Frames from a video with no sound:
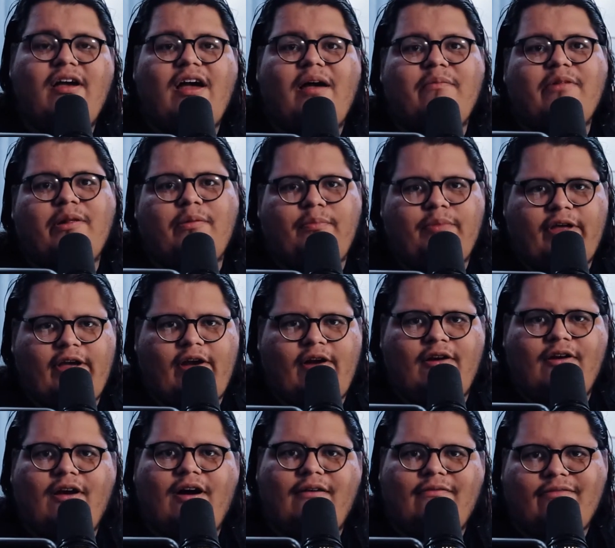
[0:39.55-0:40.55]
I'm simply here
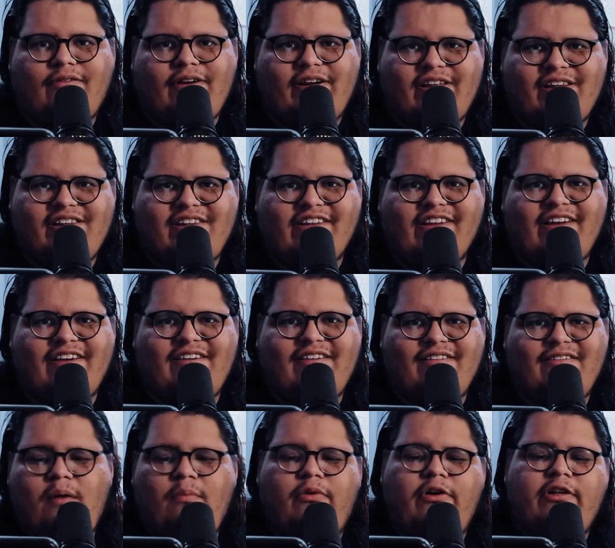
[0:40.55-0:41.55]
to offer insight.
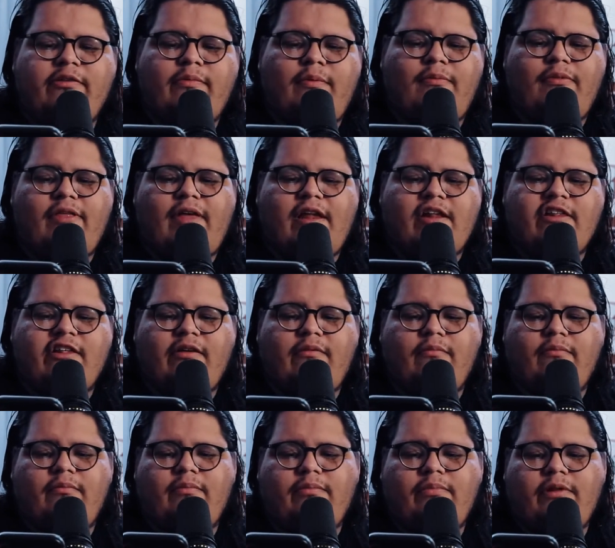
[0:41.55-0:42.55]
Please remember that
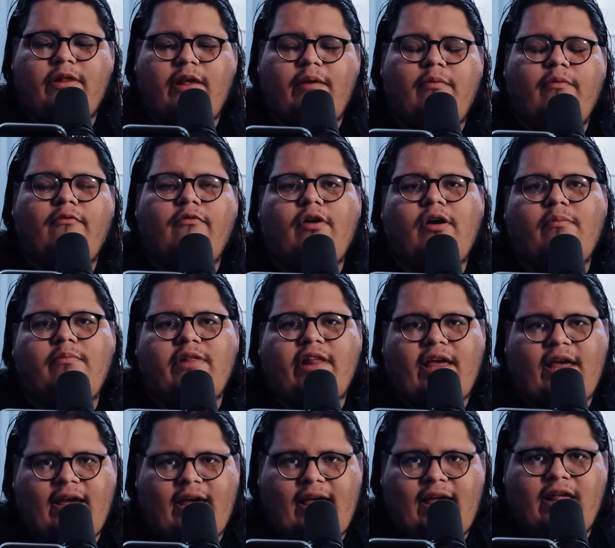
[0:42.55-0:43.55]
some of what I'm
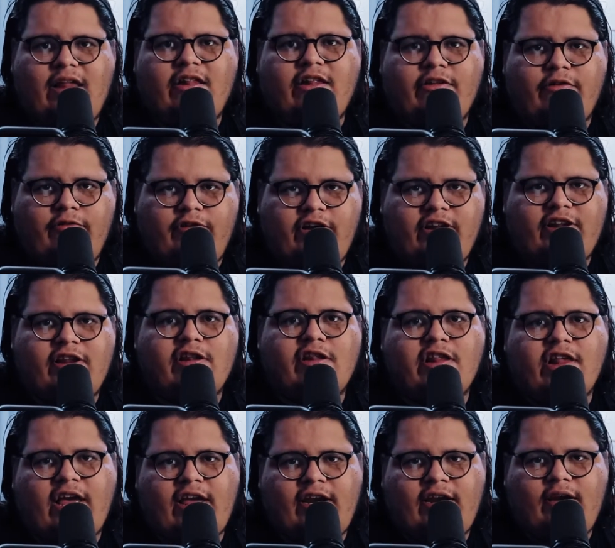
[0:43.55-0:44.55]
saying is sourced and
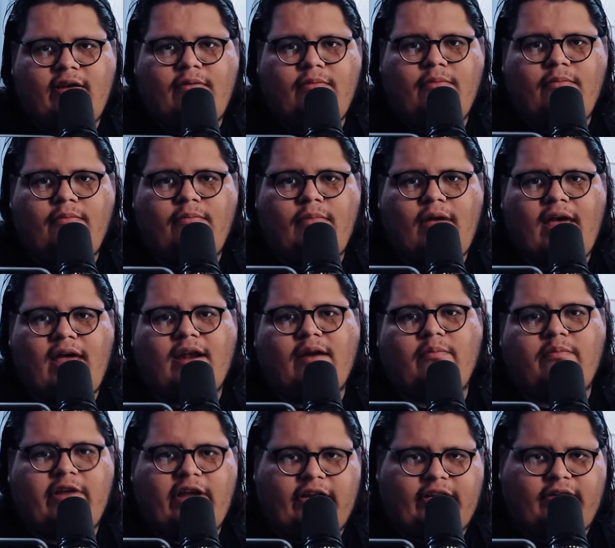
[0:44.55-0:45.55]
cited, and
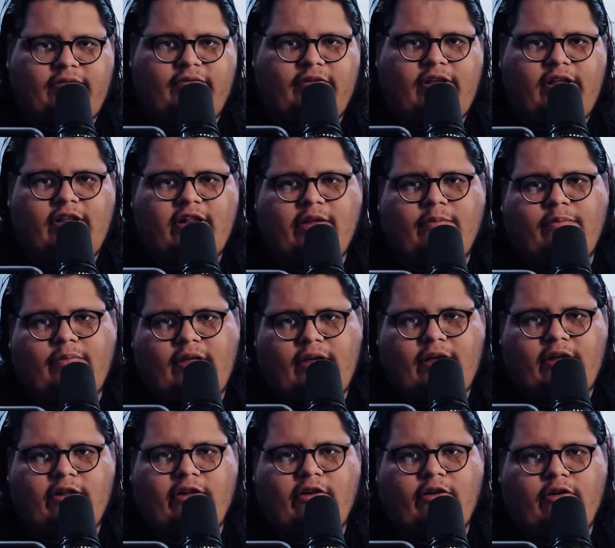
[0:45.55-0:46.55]
objectively some
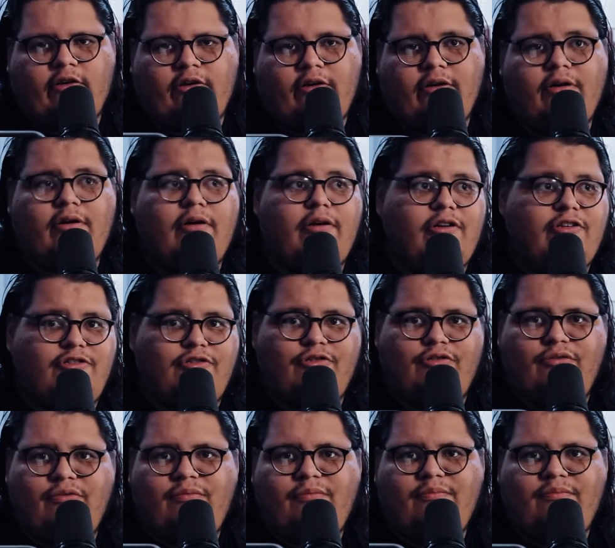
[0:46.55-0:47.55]
things are
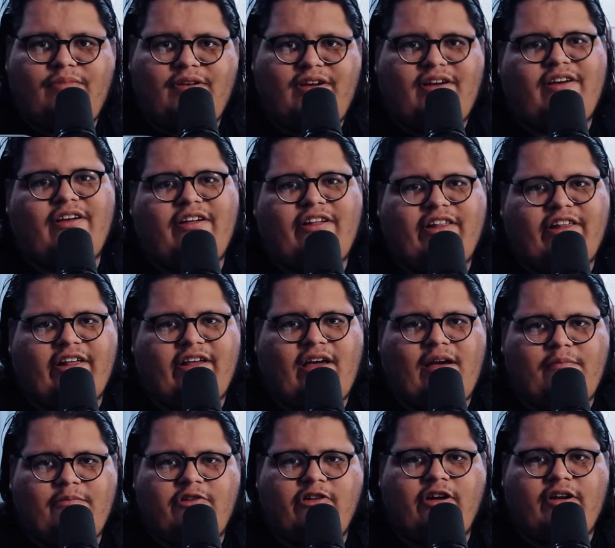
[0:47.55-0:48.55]
true because
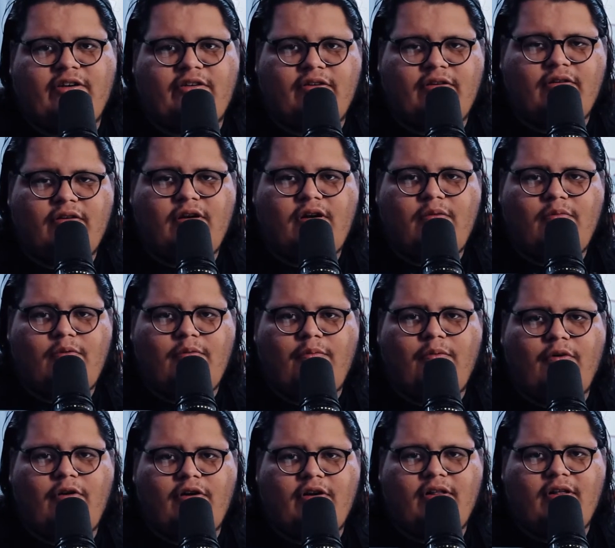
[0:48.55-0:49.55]
I'm trying to
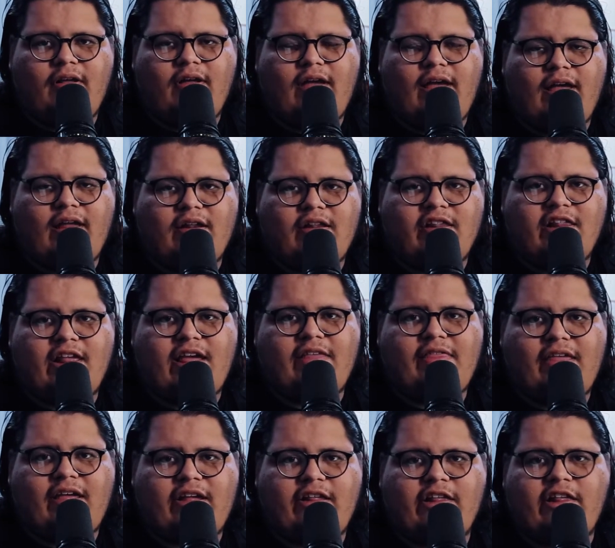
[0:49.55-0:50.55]
report and say
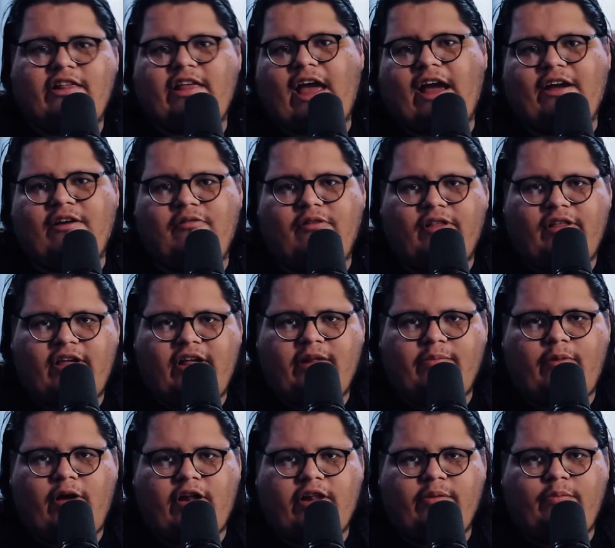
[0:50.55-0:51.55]
things as accurately as
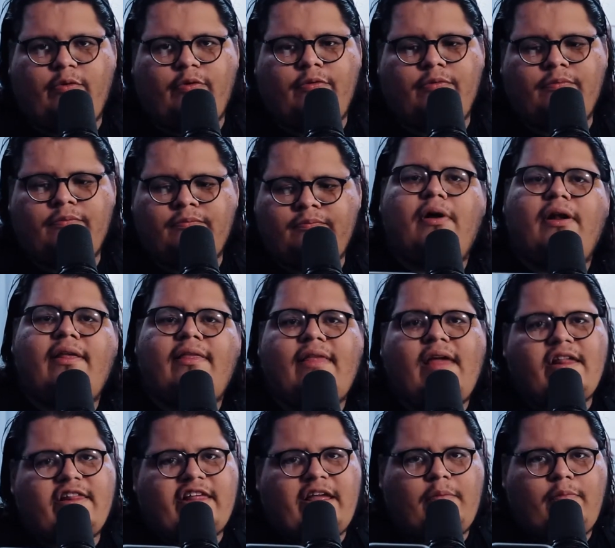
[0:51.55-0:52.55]
possible. But in
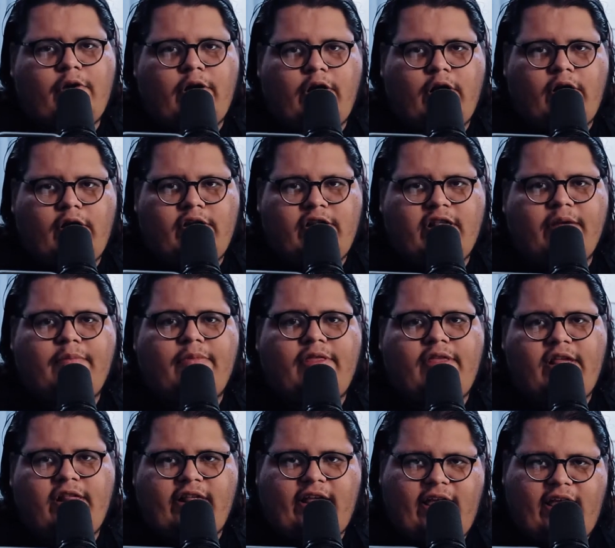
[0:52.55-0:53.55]
that same regard, some of
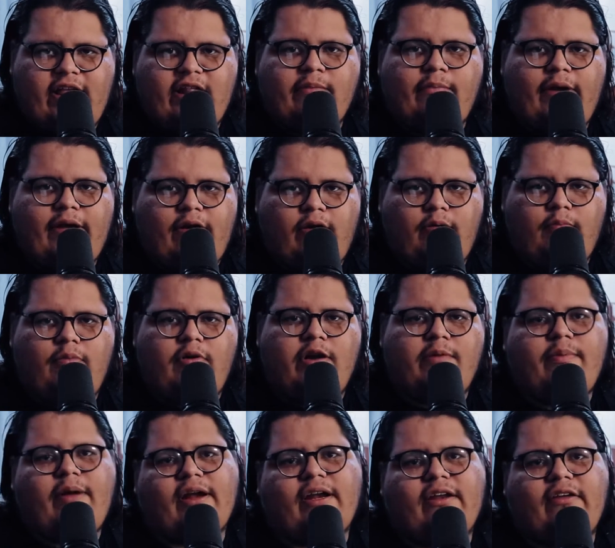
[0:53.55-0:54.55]
this is my own
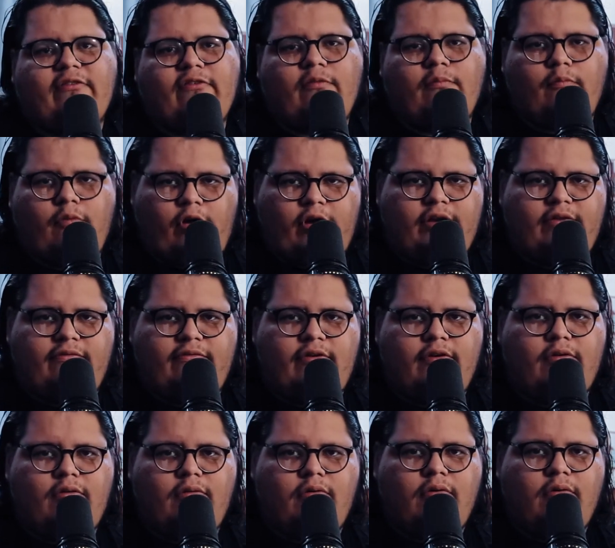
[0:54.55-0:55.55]
perspective and point of
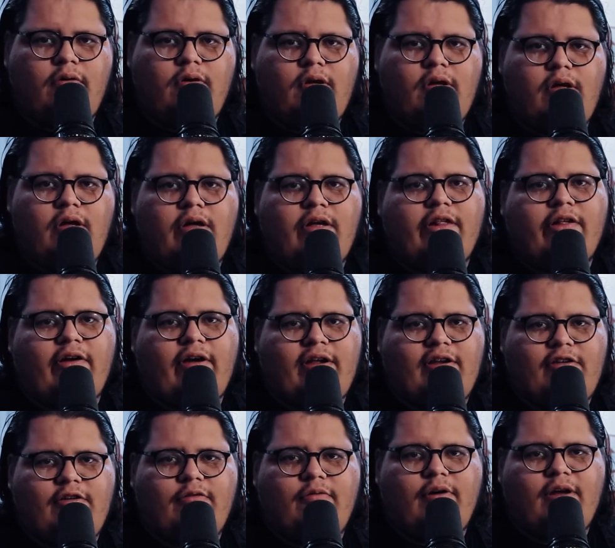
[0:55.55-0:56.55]
view. So I
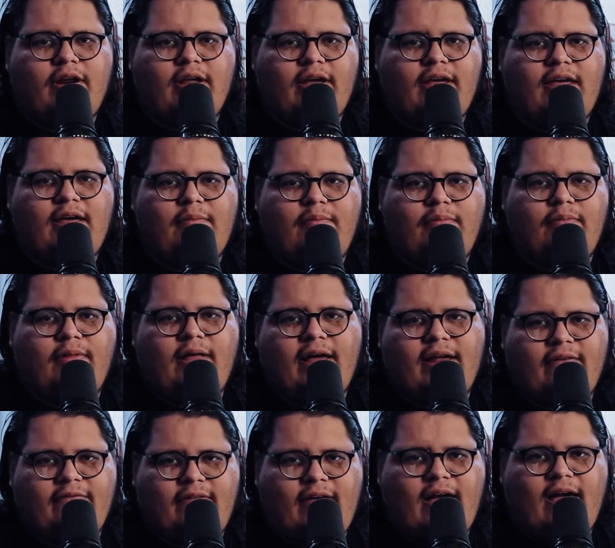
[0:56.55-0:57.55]
do want to keep light
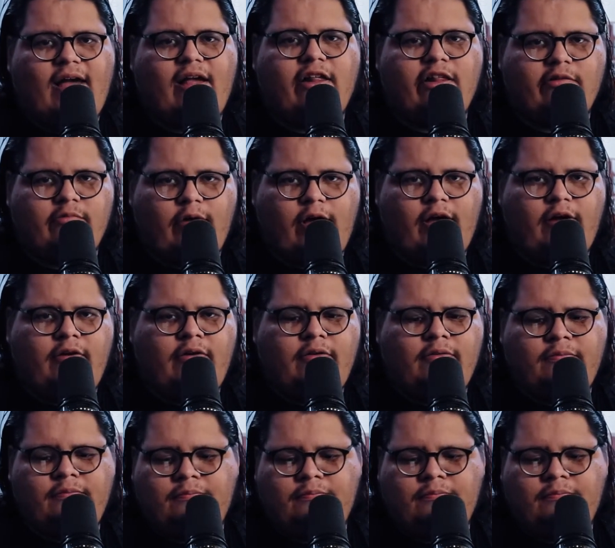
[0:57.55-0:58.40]
of that as well.